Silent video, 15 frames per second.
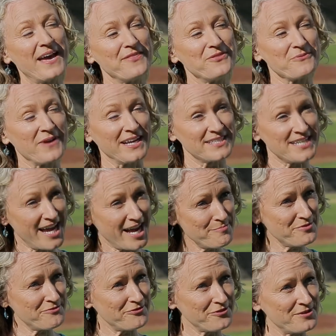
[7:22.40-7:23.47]
add the right
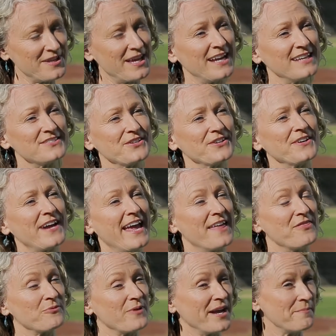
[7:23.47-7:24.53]
type of fertilizer
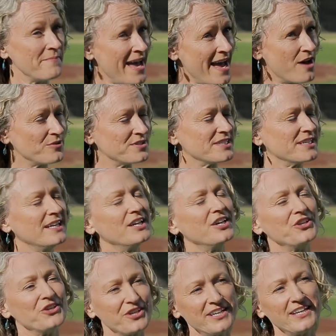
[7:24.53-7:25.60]
and the right amount,
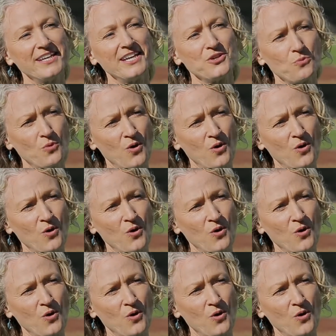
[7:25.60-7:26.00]
you're going to need to